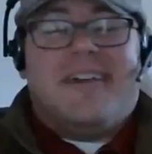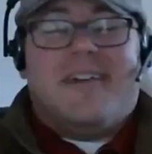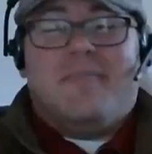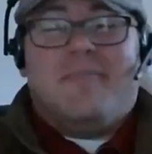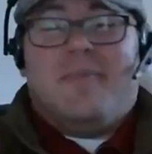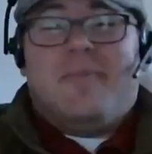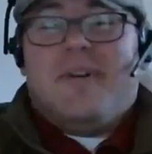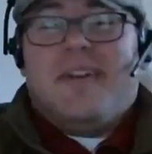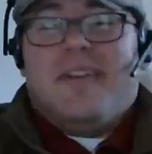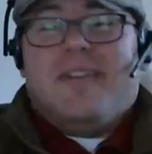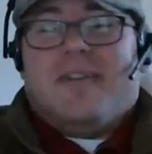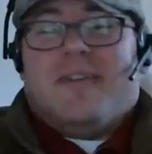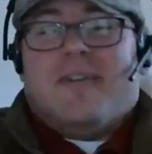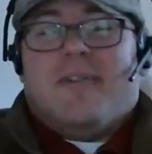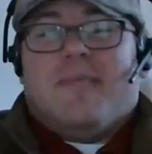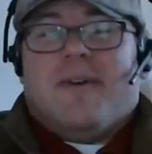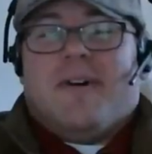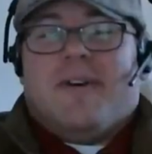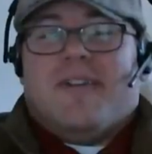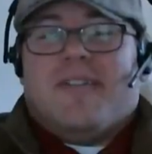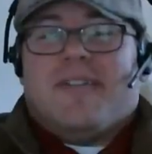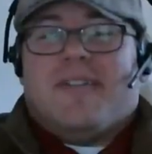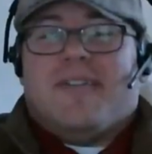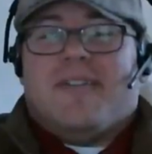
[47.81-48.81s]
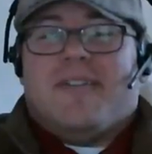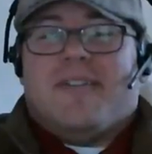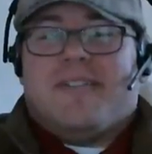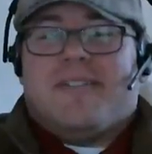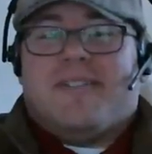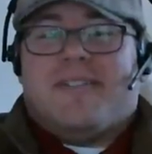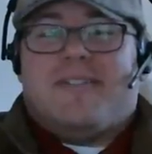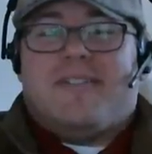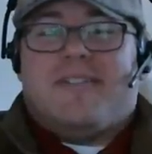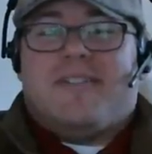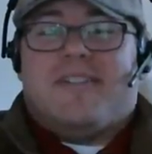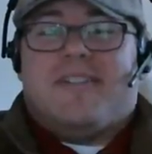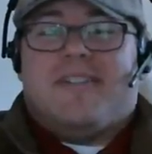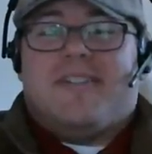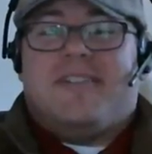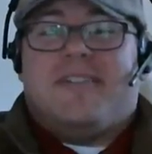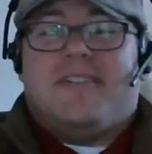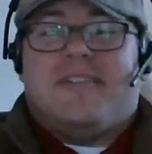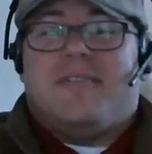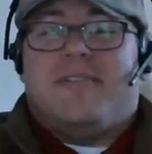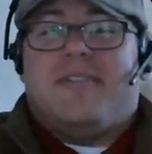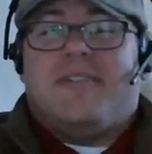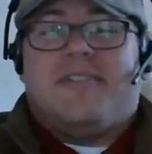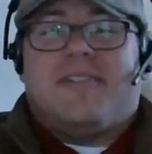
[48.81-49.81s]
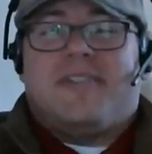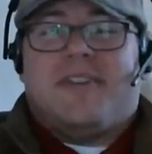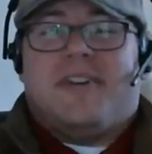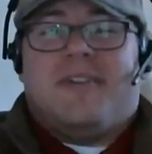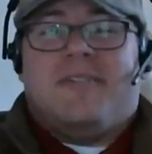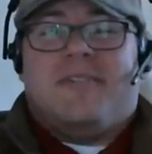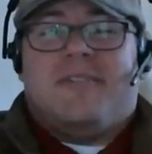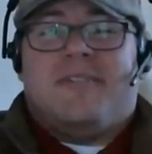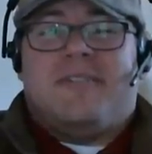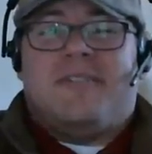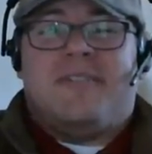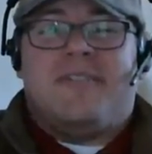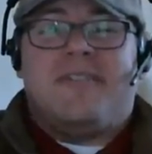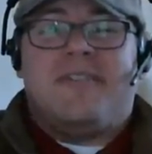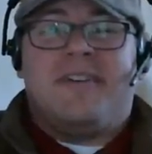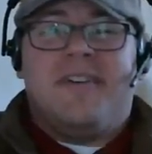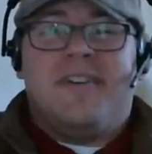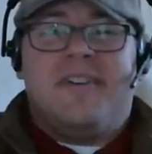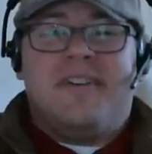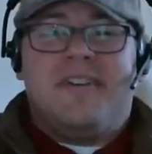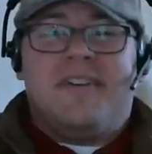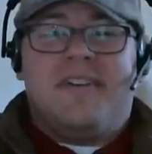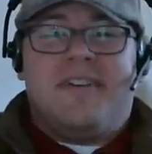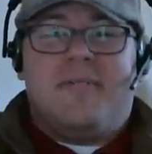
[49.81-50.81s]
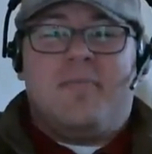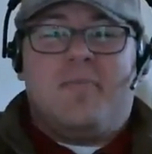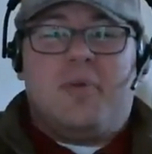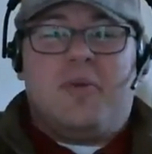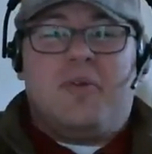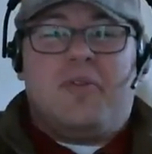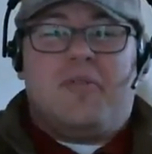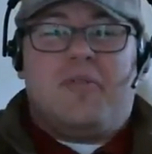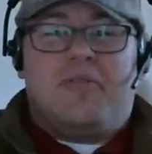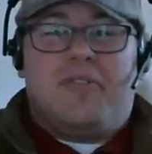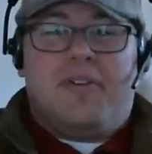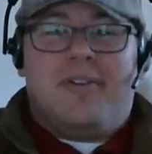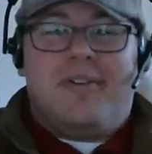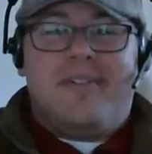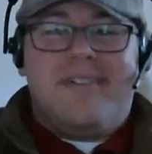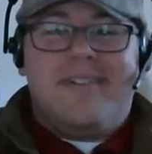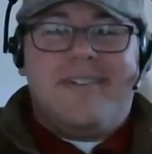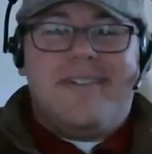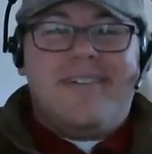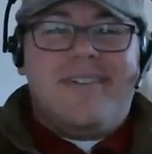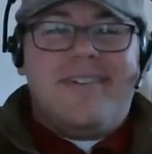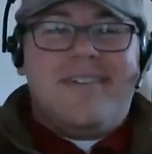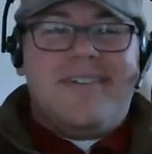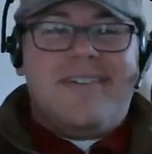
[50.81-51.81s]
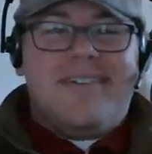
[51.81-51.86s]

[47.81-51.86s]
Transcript: can't complain, though, about it, though, because it's sixty degrees out and, and beautiful.